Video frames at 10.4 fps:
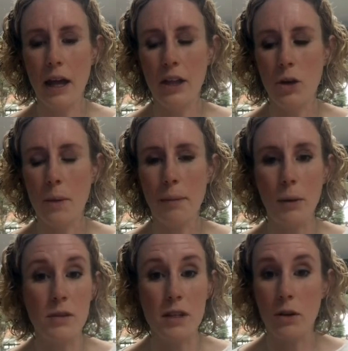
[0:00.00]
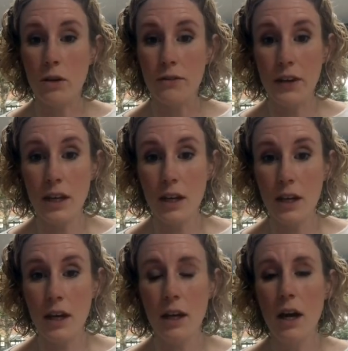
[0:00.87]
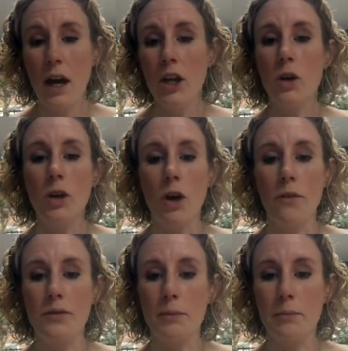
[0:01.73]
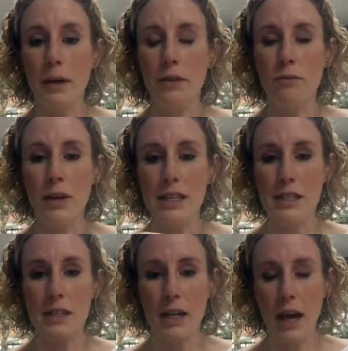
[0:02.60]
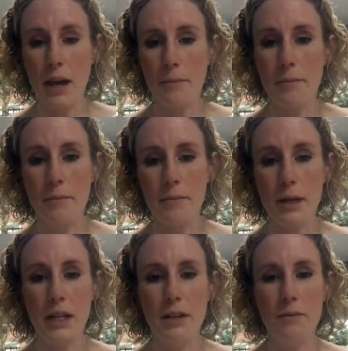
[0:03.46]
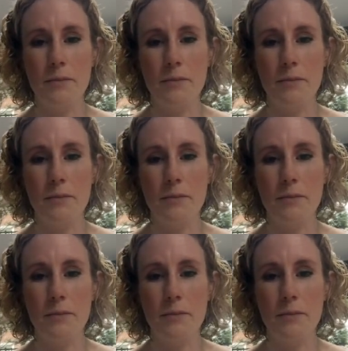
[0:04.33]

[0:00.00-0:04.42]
You can buy ones that go on your finger. You can often buy wrist kind of